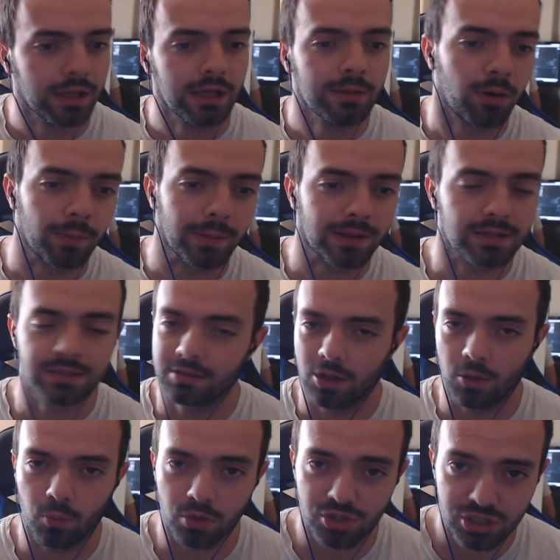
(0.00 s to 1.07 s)
Probably because I
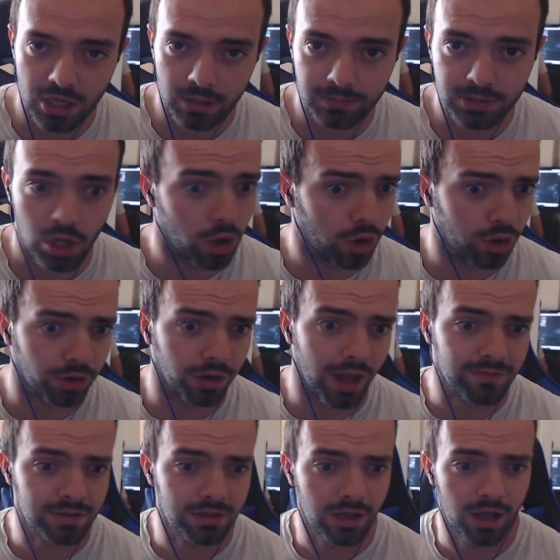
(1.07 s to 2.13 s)
don't watch subbed
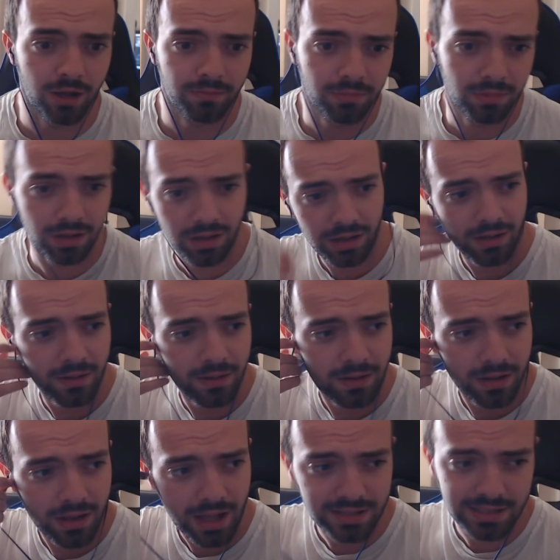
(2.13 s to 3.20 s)
on
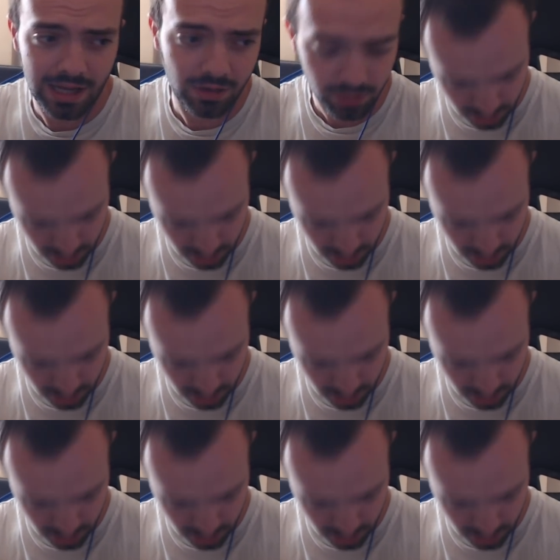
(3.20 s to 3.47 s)
Attack on